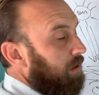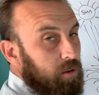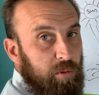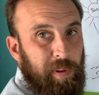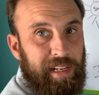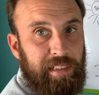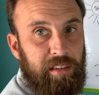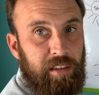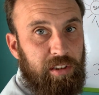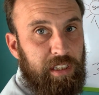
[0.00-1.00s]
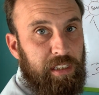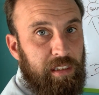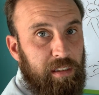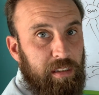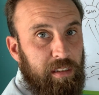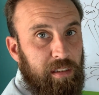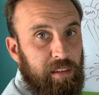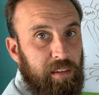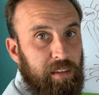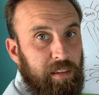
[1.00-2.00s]
Goes back into the sea.
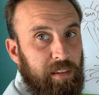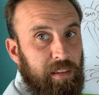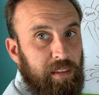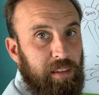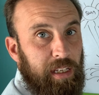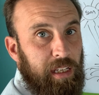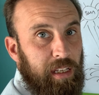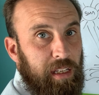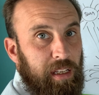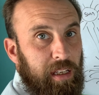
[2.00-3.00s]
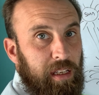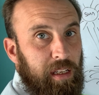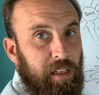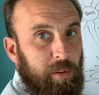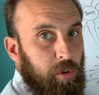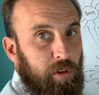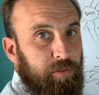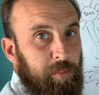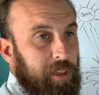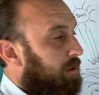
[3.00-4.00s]
Yeah. We're all
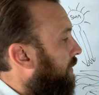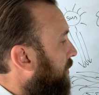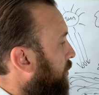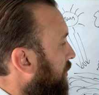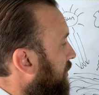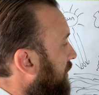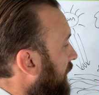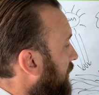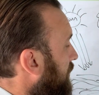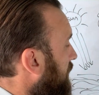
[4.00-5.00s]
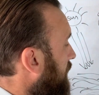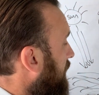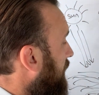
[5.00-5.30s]
familiar with the water cycle.